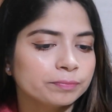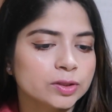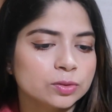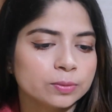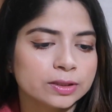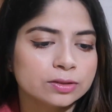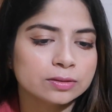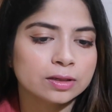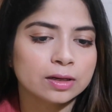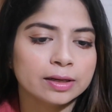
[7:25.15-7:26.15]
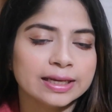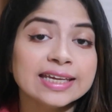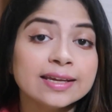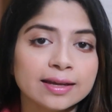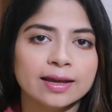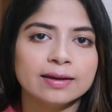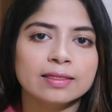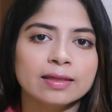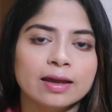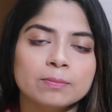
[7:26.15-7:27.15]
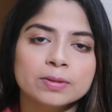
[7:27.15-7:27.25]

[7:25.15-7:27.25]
between eating anything.